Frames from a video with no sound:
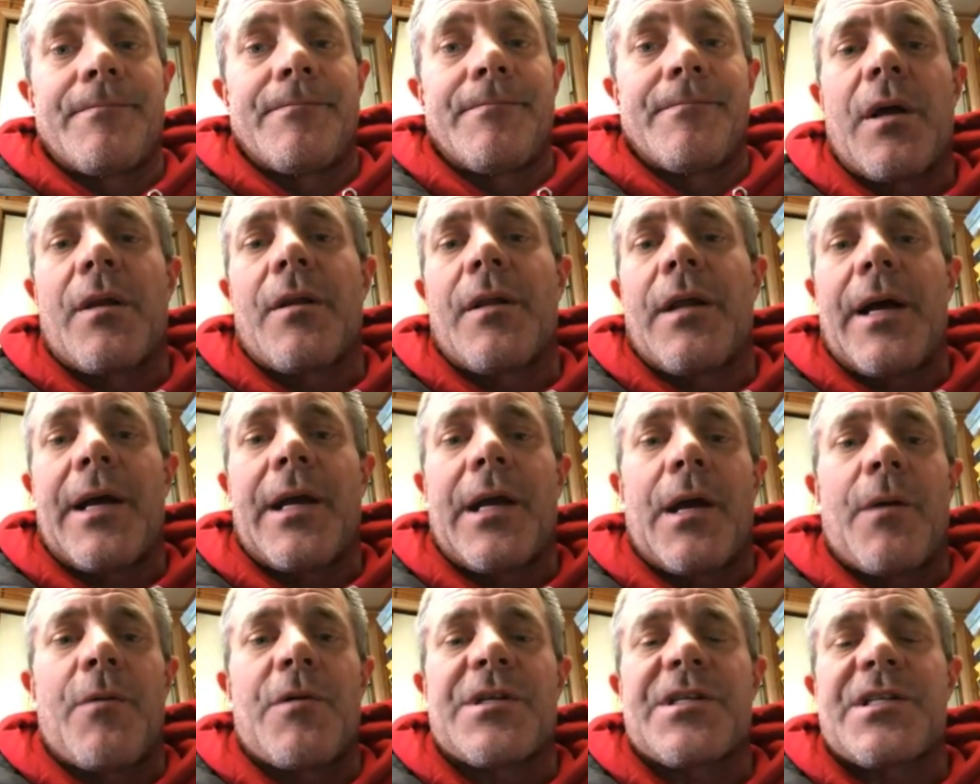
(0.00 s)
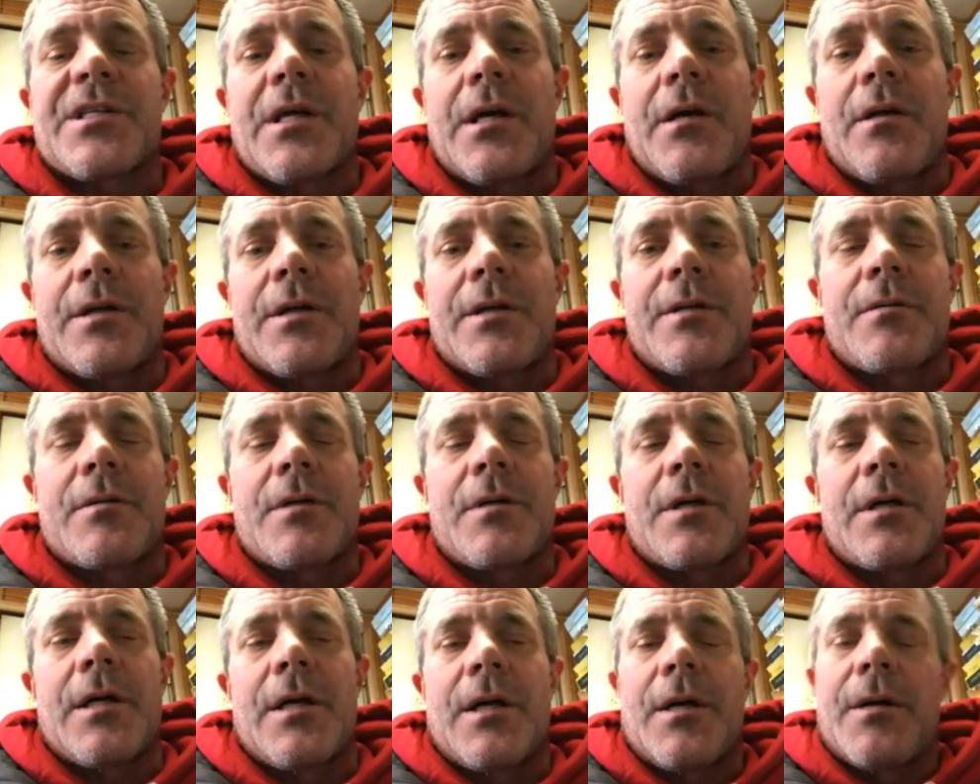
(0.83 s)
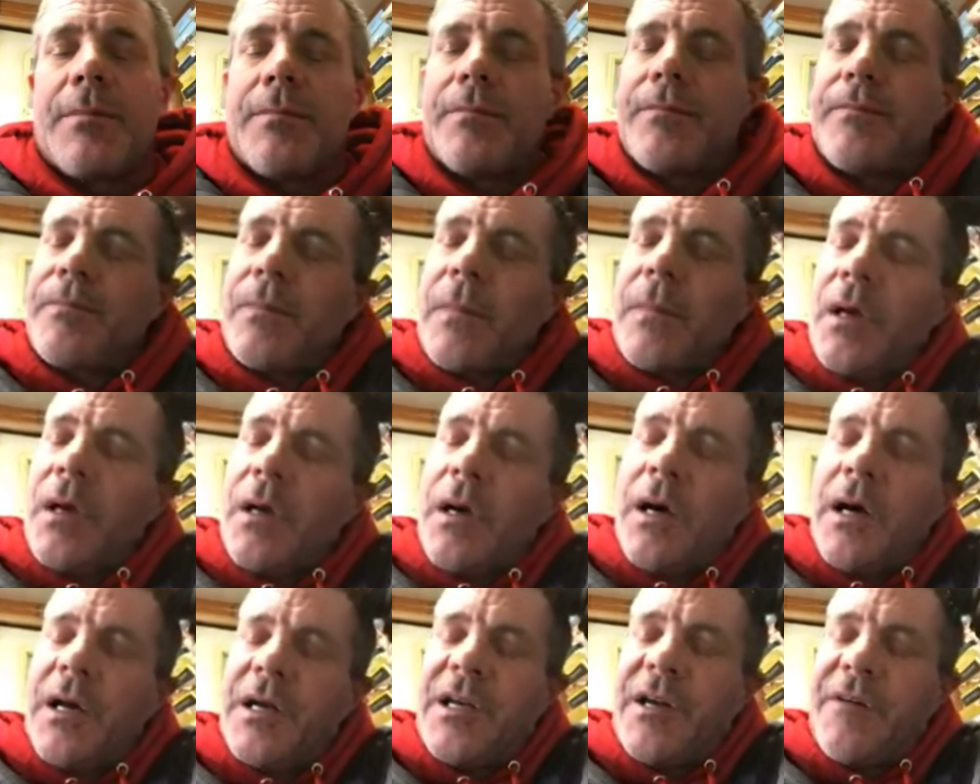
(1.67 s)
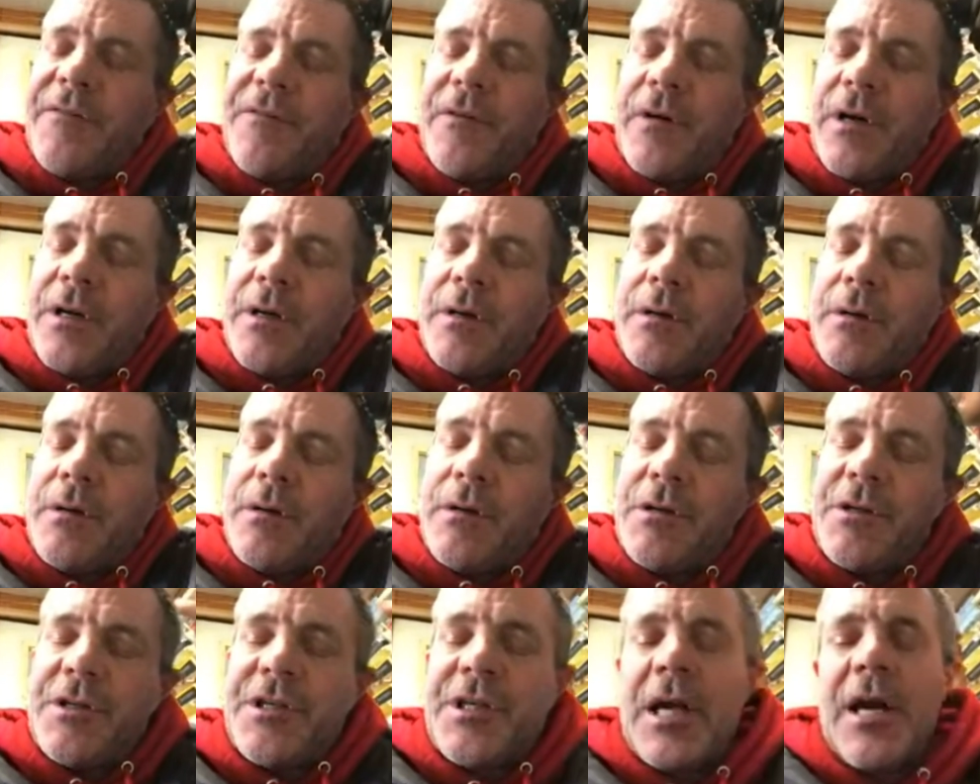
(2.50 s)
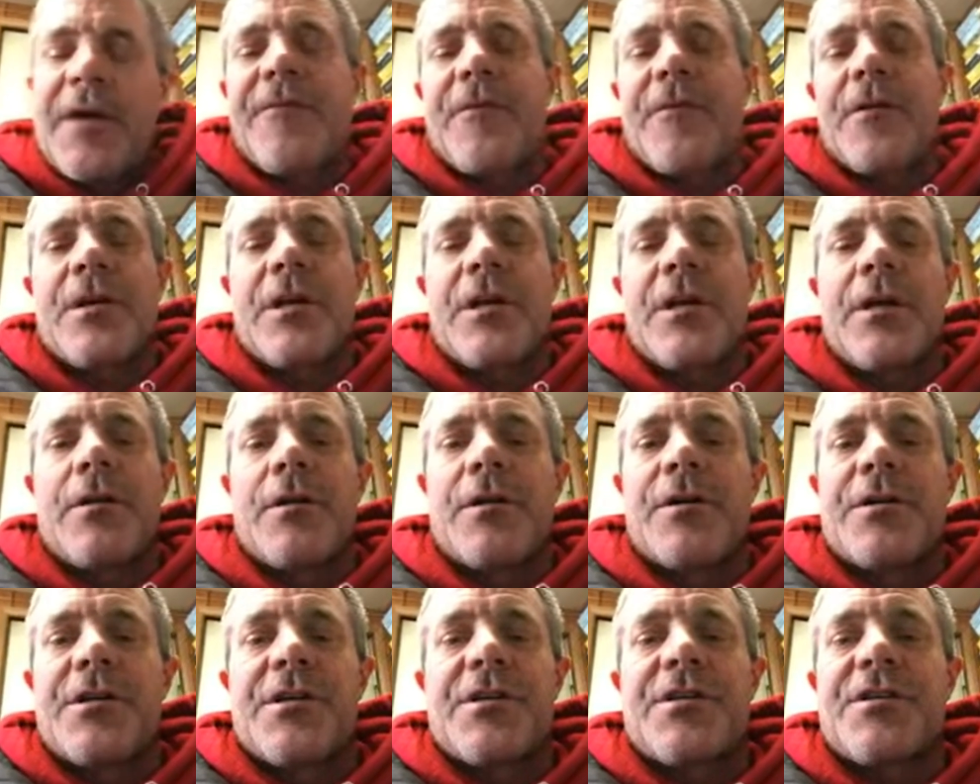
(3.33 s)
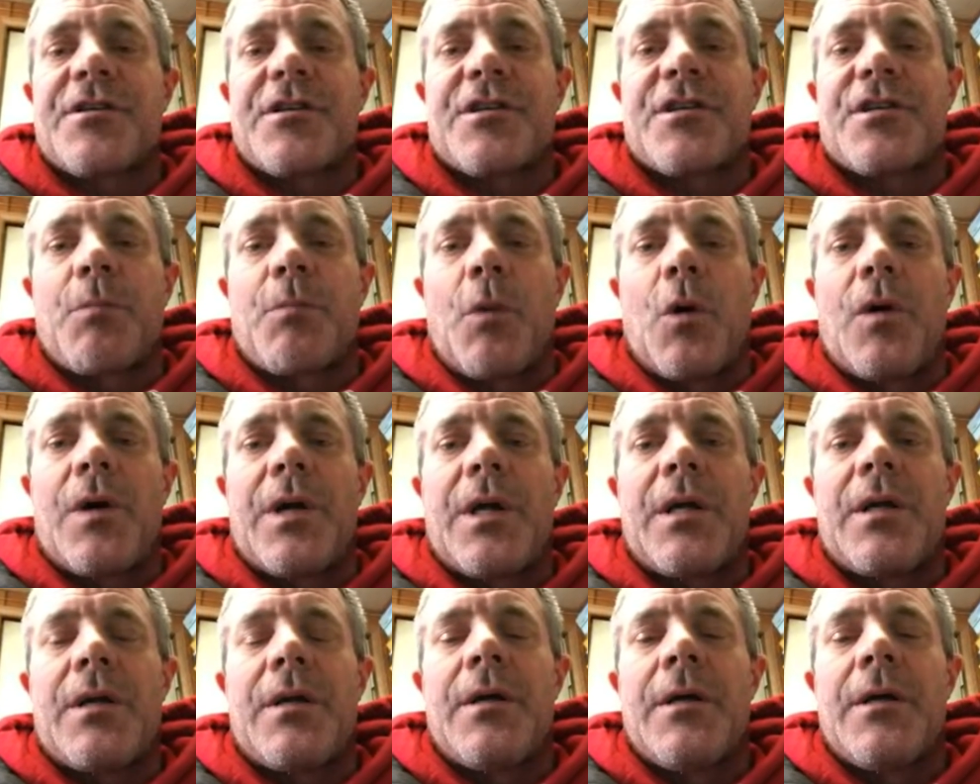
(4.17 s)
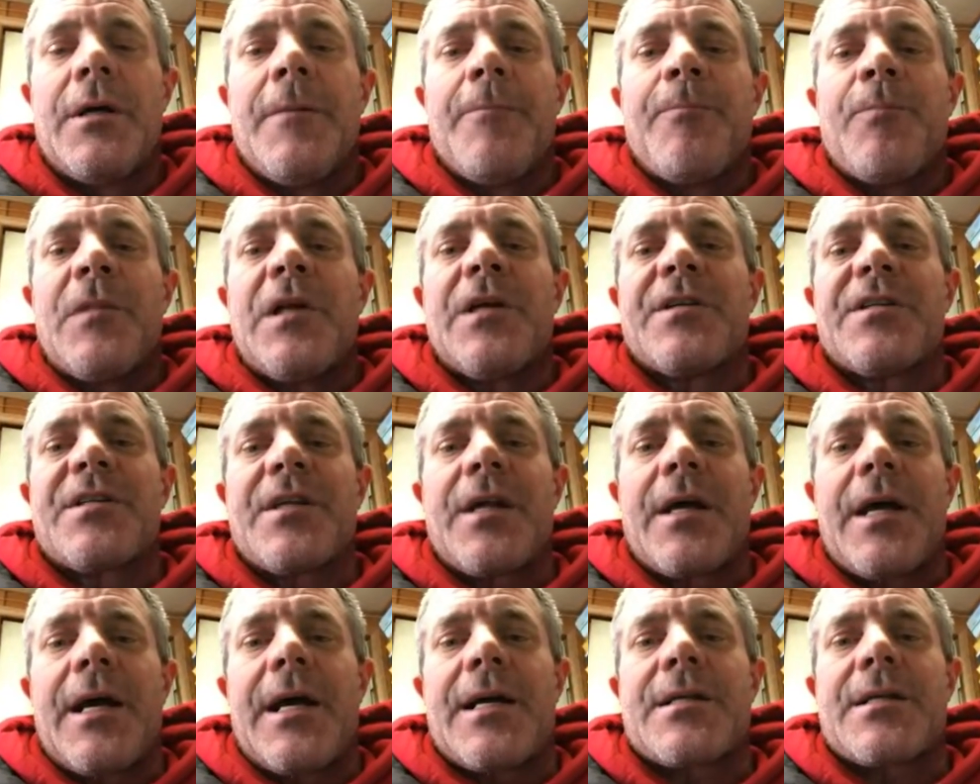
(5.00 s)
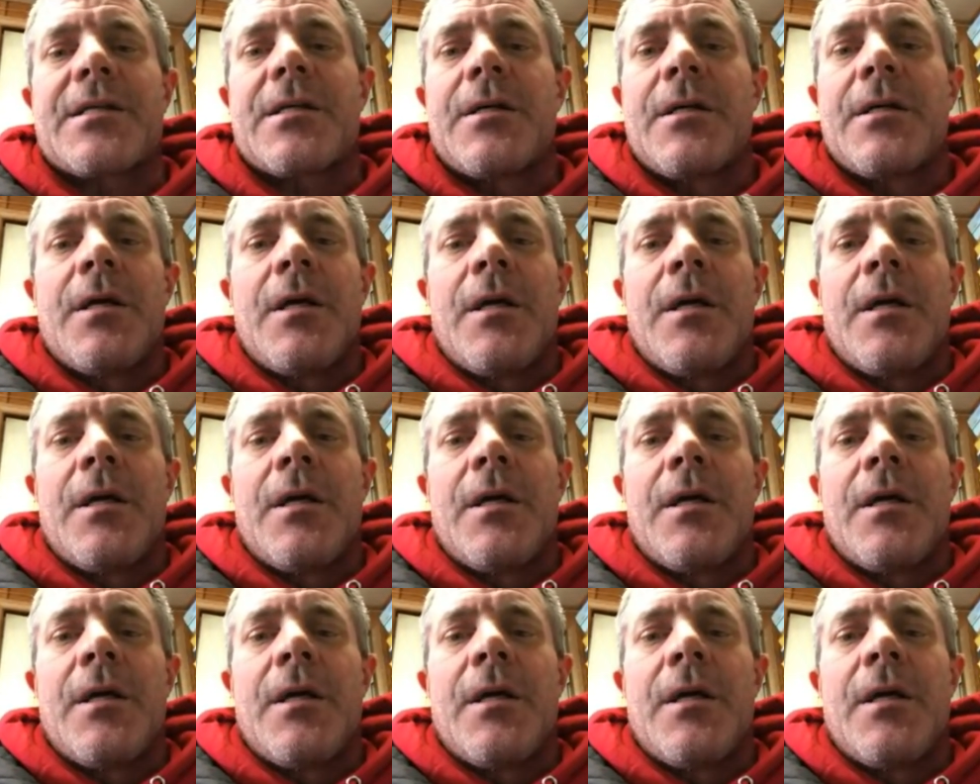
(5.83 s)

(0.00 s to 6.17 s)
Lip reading: And like I was telling a different Schaffert dealer just this morning, is that